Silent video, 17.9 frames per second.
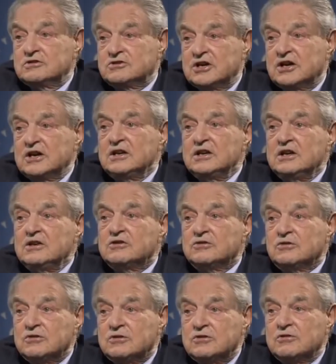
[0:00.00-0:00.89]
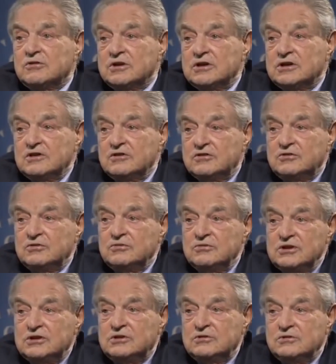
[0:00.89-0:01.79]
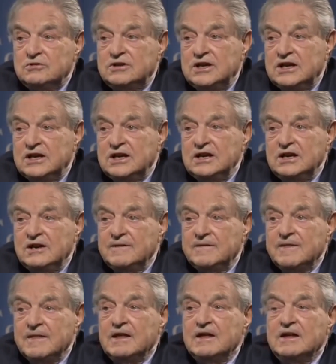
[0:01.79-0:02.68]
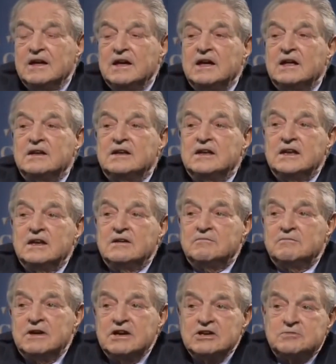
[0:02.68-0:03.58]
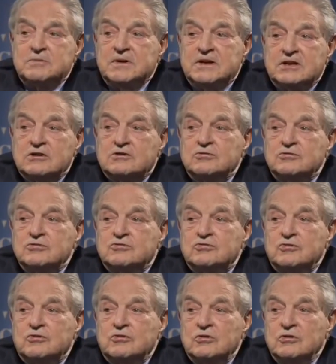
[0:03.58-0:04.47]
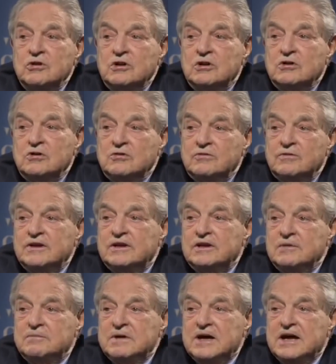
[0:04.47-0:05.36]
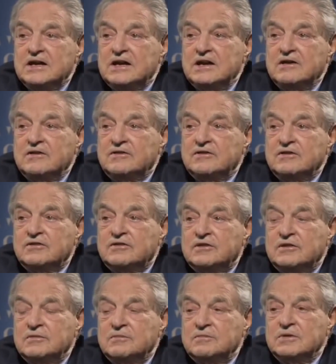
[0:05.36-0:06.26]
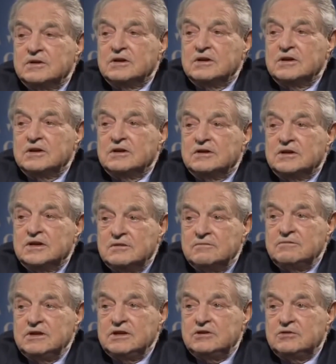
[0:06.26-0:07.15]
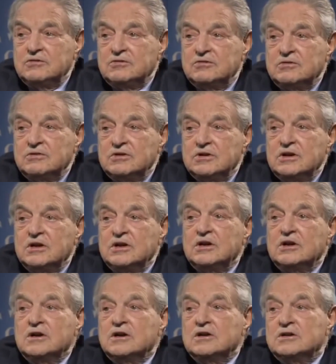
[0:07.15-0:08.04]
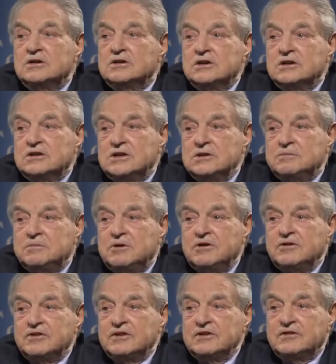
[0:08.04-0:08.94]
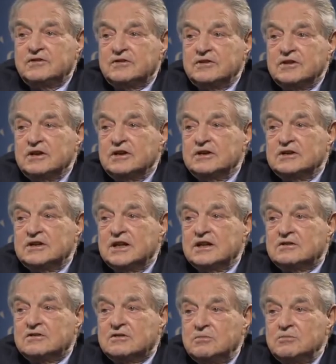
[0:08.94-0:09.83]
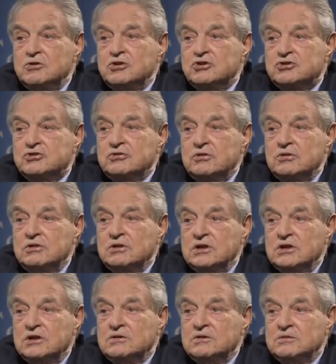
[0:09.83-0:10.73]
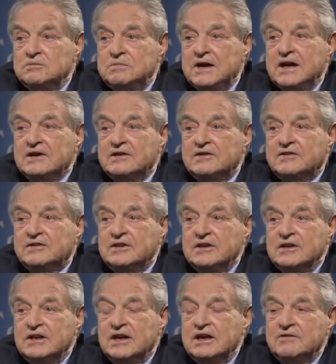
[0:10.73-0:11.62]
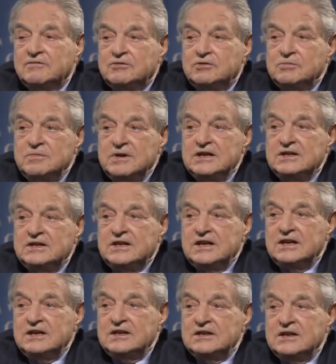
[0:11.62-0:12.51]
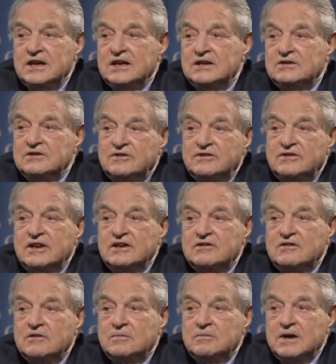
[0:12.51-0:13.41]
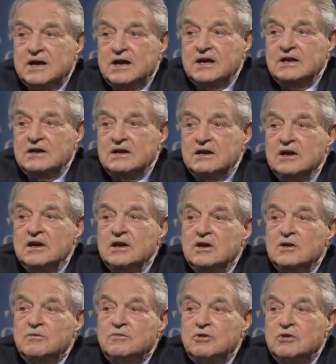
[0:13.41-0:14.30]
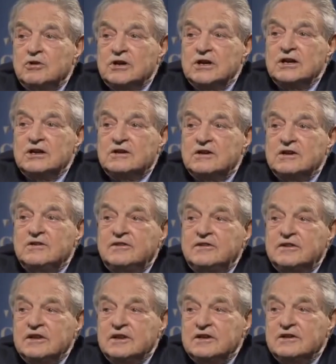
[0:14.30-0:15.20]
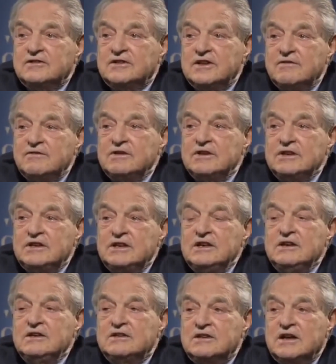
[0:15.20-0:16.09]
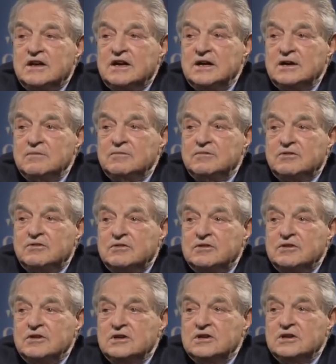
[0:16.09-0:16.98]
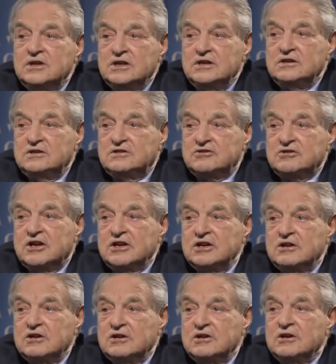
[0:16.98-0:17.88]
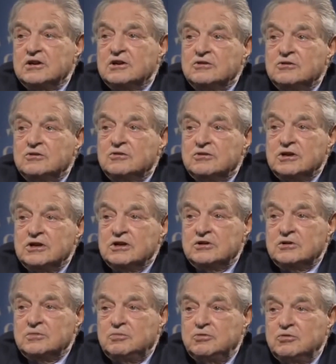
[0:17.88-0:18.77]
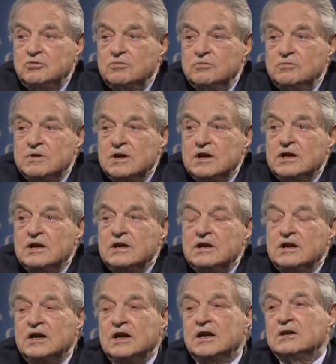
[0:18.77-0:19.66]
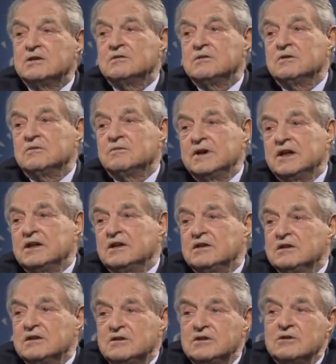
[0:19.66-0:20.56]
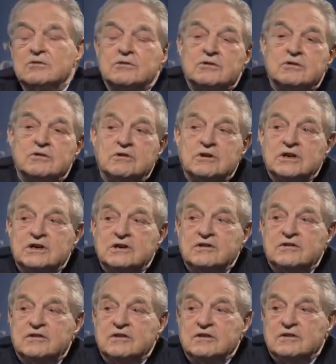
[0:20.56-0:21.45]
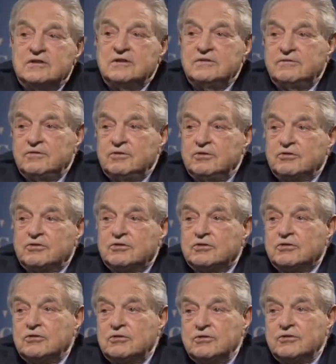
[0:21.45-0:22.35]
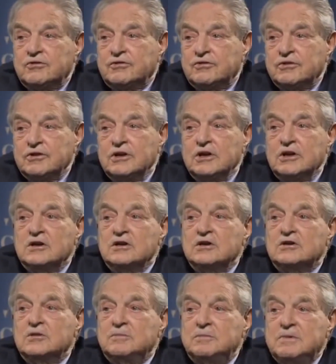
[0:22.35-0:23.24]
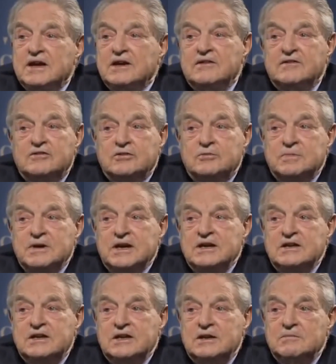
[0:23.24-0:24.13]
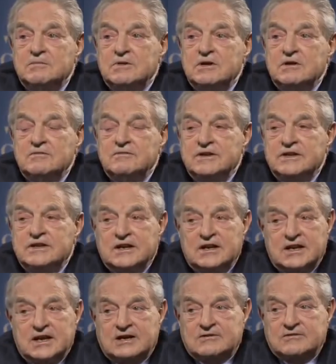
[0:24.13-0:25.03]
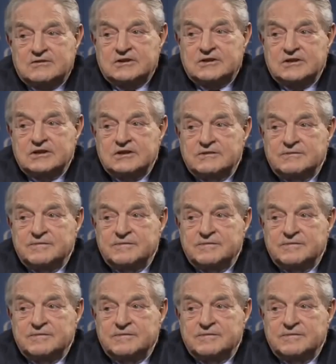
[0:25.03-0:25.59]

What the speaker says: Chinese authorities do it today, and they have much better control over their banking system than we do. The deposits that commercial banks have to maintain at the central bank were increased 17 times in China during the boom. And when the authorities reversed course, the banks obeyed them with alacrity.